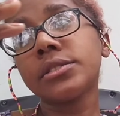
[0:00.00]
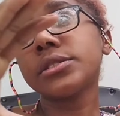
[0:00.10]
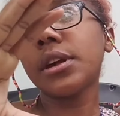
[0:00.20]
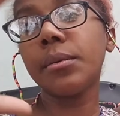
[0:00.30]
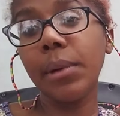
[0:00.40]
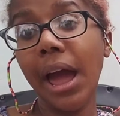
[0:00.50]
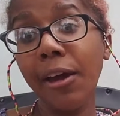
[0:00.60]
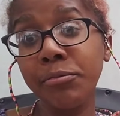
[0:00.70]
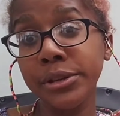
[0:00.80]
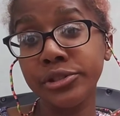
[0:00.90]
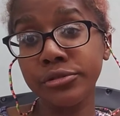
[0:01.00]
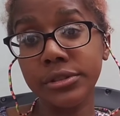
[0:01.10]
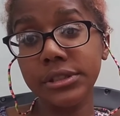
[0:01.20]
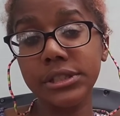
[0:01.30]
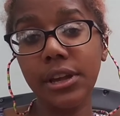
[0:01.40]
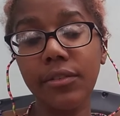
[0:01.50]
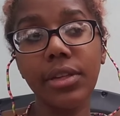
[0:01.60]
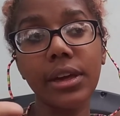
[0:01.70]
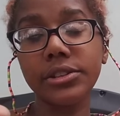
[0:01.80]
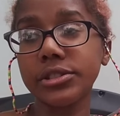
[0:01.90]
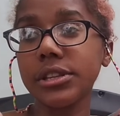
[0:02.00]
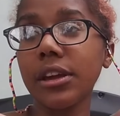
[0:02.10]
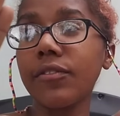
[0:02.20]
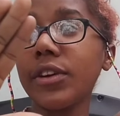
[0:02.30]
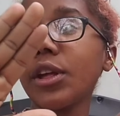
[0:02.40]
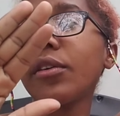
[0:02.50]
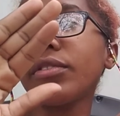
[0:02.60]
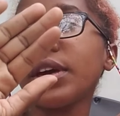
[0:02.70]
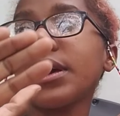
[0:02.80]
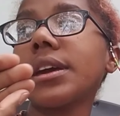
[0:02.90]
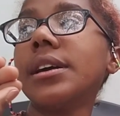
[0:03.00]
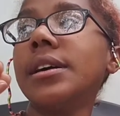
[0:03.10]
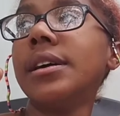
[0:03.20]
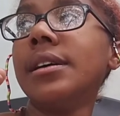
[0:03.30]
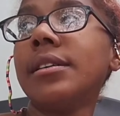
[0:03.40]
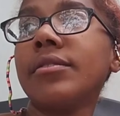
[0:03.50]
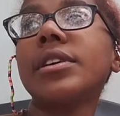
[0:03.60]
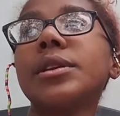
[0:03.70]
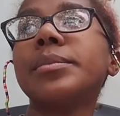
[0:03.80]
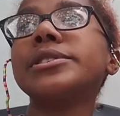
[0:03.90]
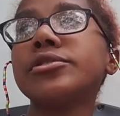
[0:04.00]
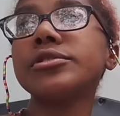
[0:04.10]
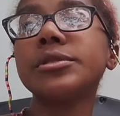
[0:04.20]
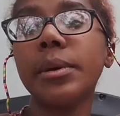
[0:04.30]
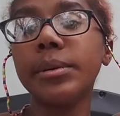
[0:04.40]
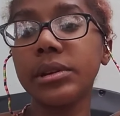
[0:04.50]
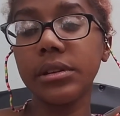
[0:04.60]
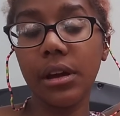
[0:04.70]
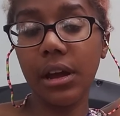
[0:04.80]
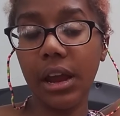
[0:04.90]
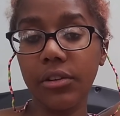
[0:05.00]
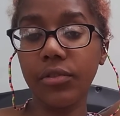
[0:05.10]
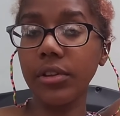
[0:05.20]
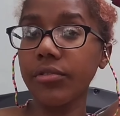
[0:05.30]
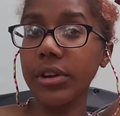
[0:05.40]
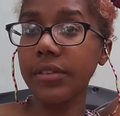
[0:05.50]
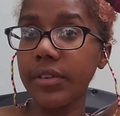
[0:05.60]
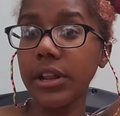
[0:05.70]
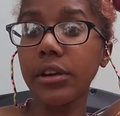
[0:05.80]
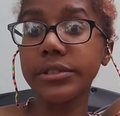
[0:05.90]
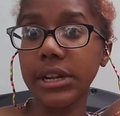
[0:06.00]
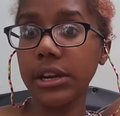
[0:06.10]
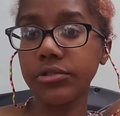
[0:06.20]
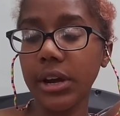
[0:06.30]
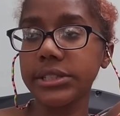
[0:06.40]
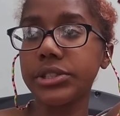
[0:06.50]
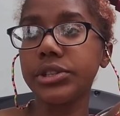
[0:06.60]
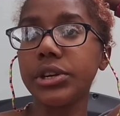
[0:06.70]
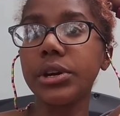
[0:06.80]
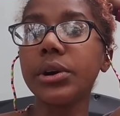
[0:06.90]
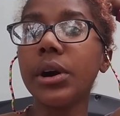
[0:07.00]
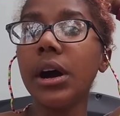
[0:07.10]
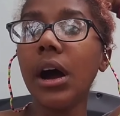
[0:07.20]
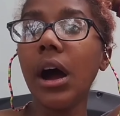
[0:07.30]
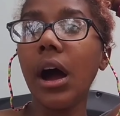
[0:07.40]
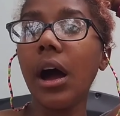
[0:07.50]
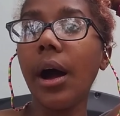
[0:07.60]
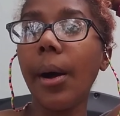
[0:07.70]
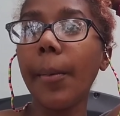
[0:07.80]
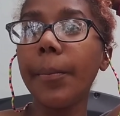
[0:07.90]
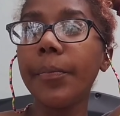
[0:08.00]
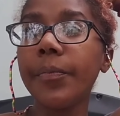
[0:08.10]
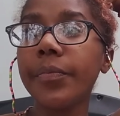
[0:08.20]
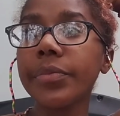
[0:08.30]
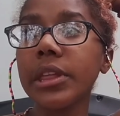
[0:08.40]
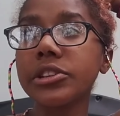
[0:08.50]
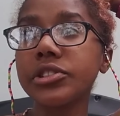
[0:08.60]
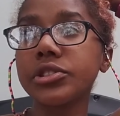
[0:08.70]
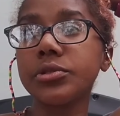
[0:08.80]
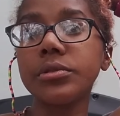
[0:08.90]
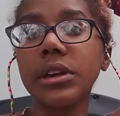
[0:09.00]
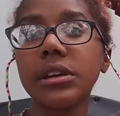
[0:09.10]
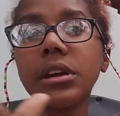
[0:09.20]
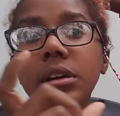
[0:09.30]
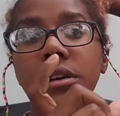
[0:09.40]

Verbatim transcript: some, I have pictures and stuff, like just like a video of like random pictures, maybe a handful of random videos that I tried to do. Um, like just do like,